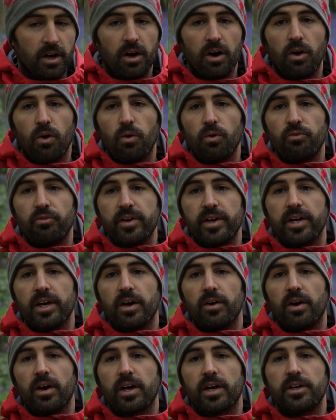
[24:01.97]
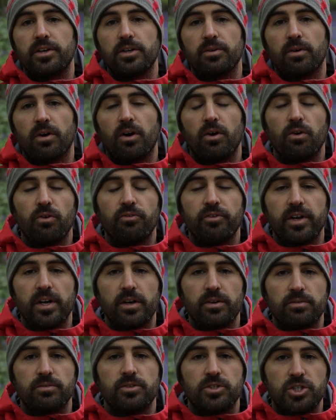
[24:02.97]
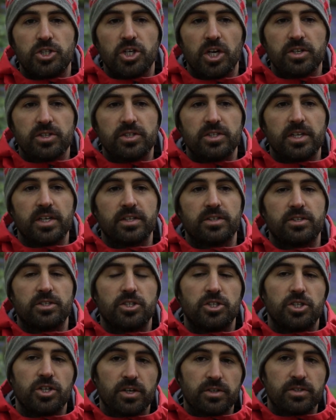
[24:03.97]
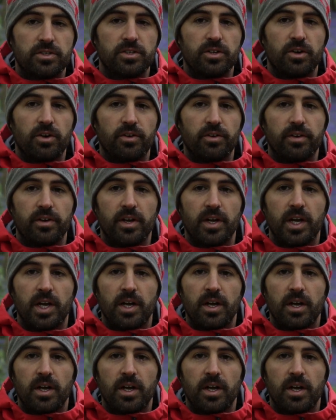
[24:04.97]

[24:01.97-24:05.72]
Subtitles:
I could do a whole video justice just on